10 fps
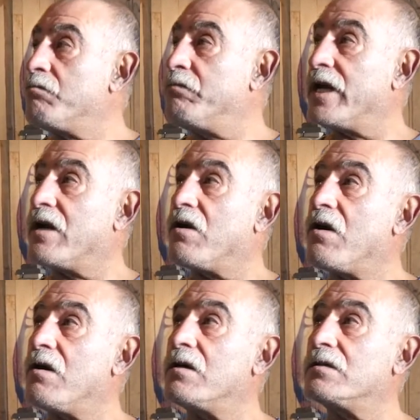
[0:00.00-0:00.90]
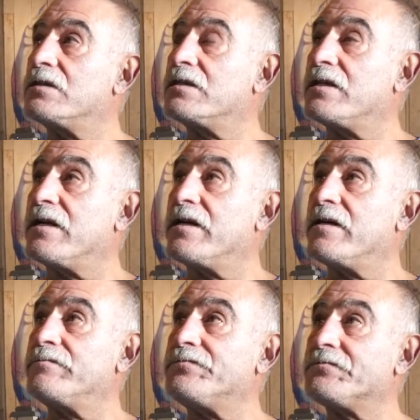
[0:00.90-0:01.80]
because
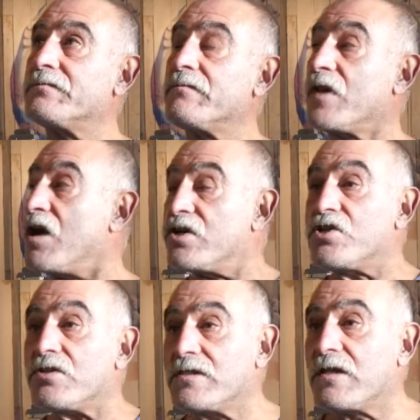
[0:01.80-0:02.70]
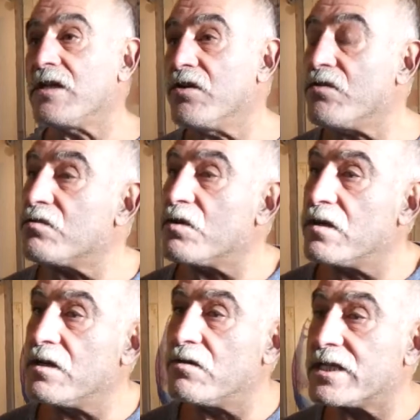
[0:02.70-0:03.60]
um, I just, you know
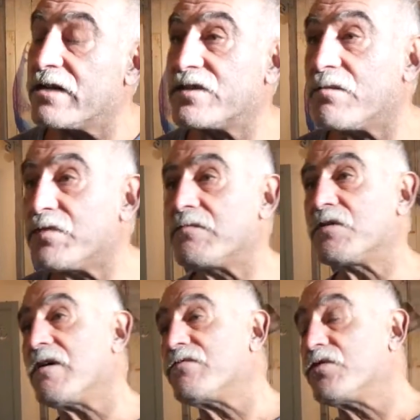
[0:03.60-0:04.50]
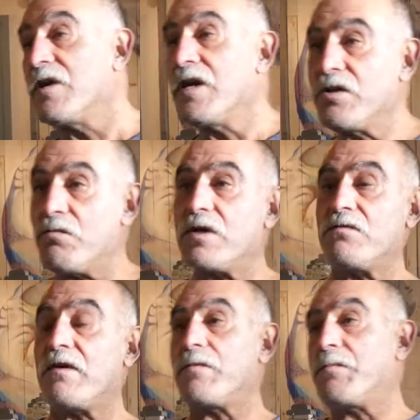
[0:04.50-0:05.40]
the, yourself, sometimes you have to, you want
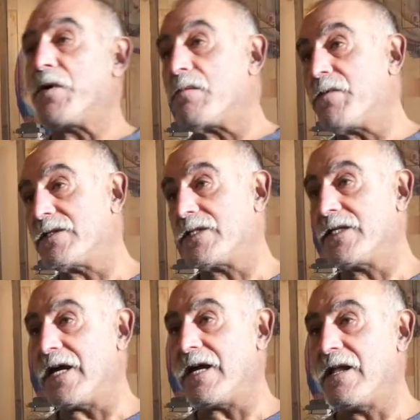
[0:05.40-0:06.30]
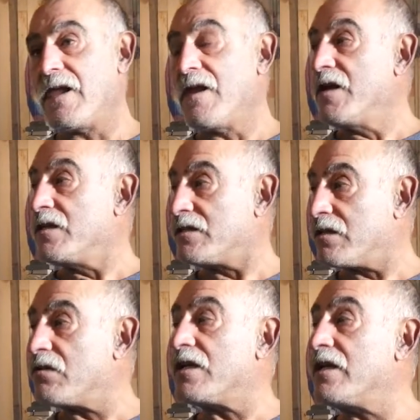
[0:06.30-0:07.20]
to have a purpose, yeah? yeah. Mm.
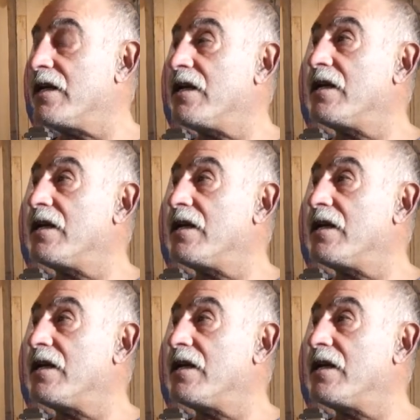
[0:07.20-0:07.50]
Suddenly